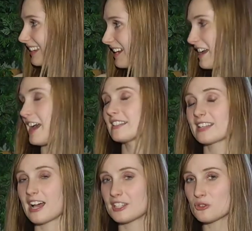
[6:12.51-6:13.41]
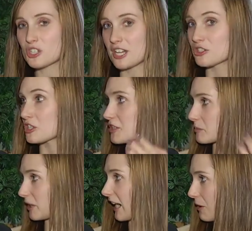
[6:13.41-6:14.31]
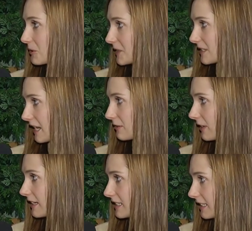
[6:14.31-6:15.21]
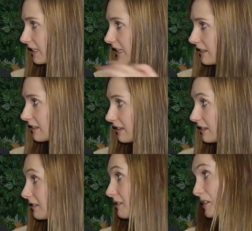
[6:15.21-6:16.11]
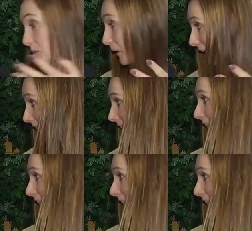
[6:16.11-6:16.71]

Yeah, and you changed to spring hours, is that right, in the spring?